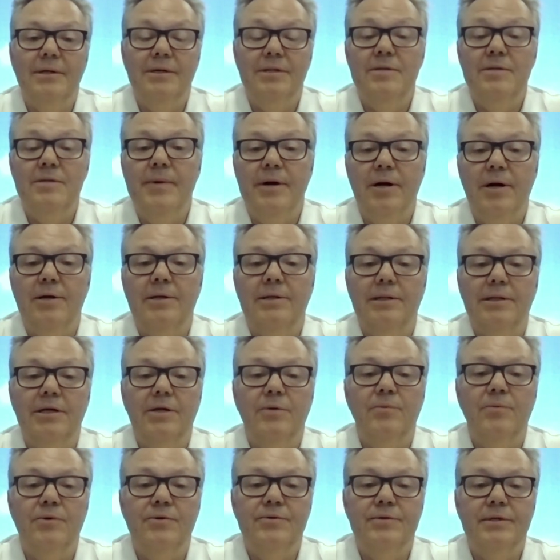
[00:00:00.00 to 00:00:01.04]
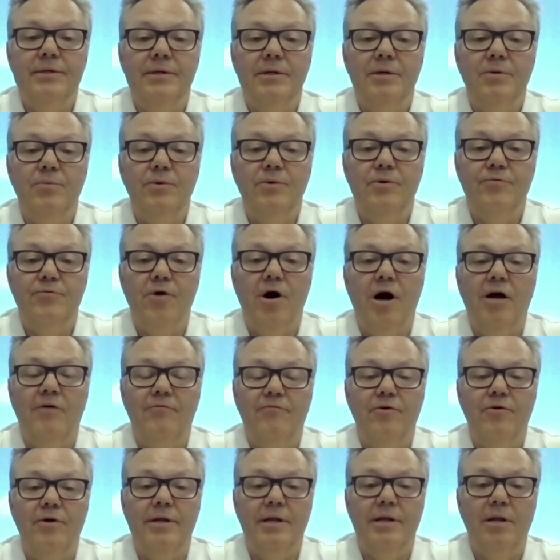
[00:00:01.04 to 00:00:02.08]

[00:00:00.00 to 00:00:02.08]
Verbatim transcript: in the American League with uh, with Rockford.